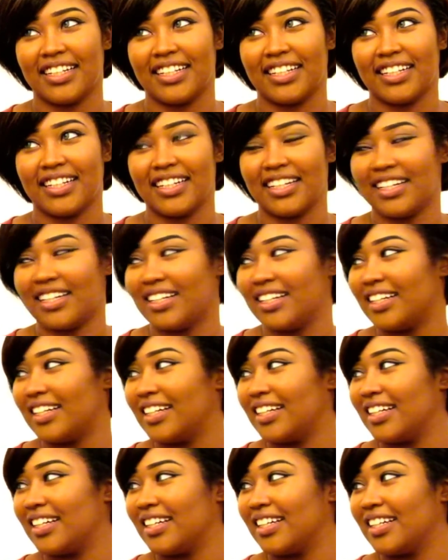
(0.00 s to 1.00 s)

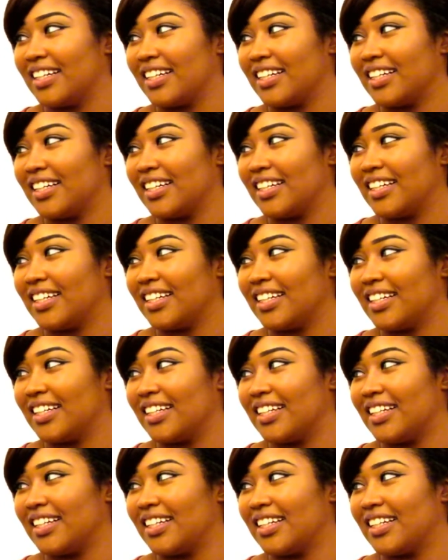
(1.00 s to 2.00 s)

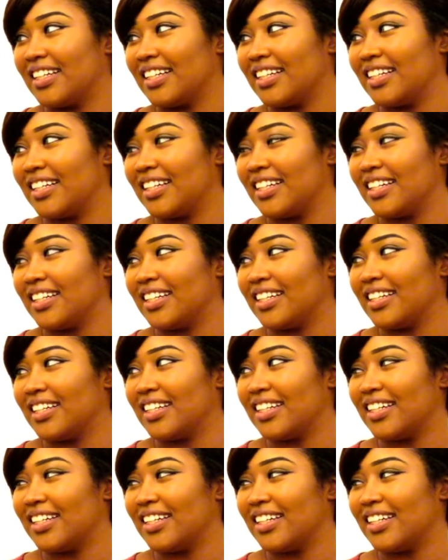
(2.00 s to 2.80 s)
The person shown says nothing.